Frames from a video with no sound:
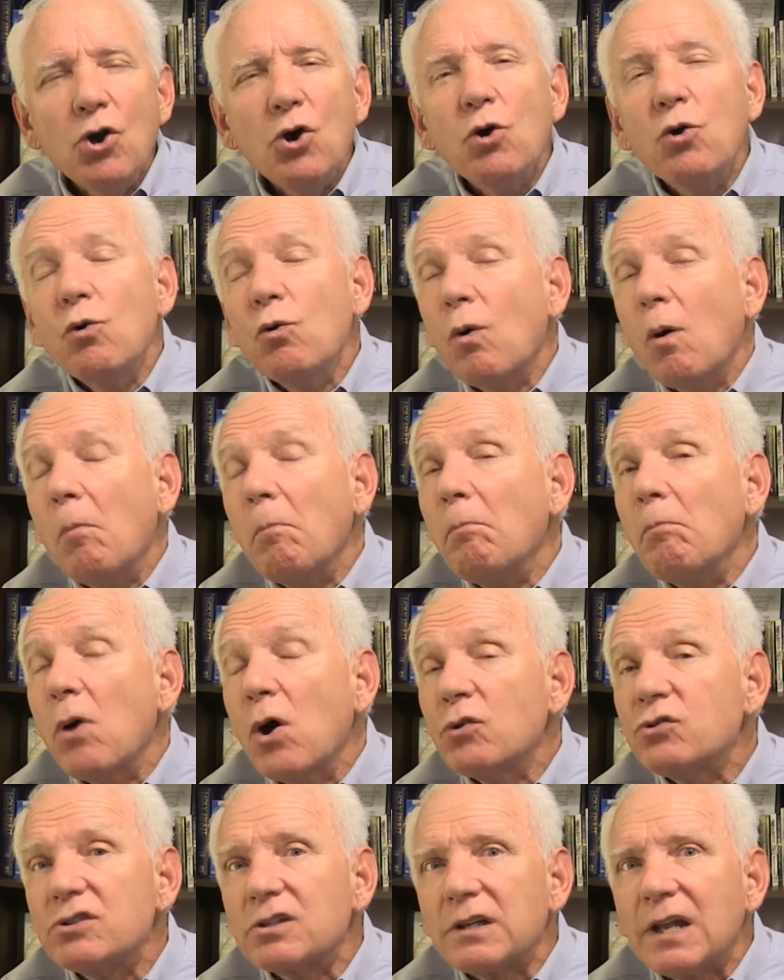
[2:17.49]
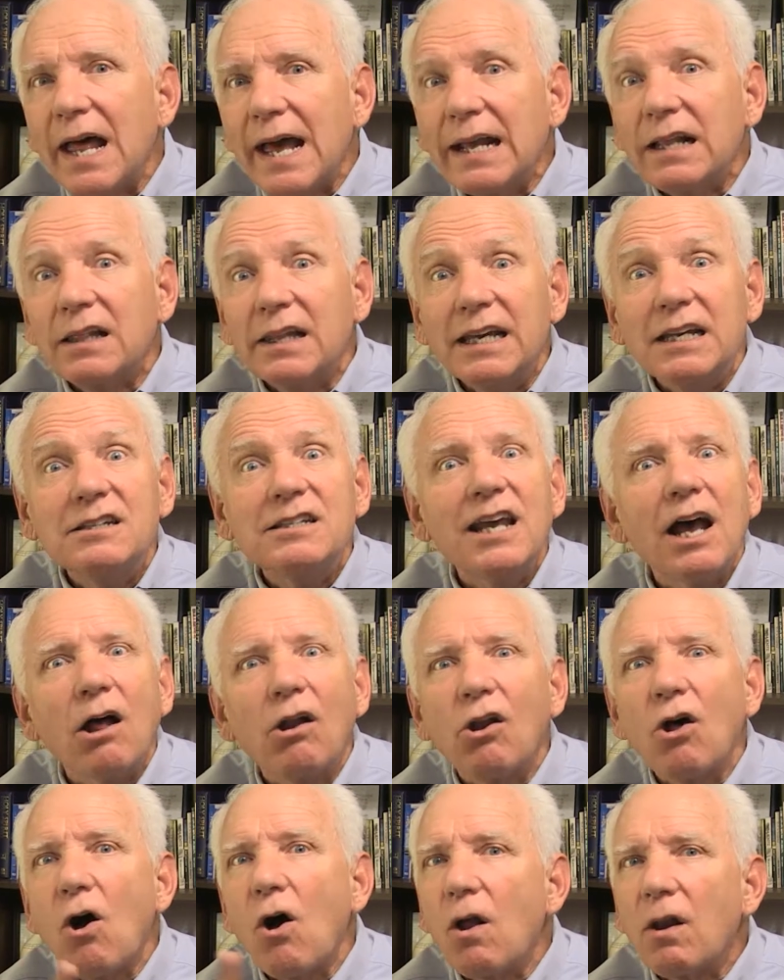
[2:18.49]
who will most likely
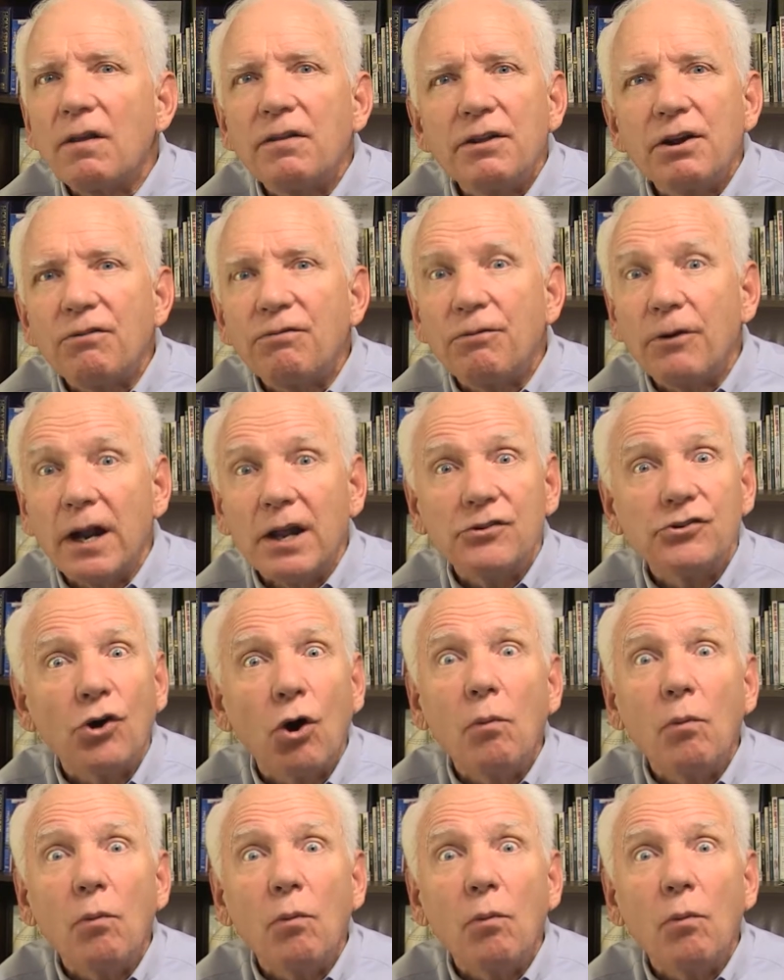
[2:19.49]
tell all of their friends,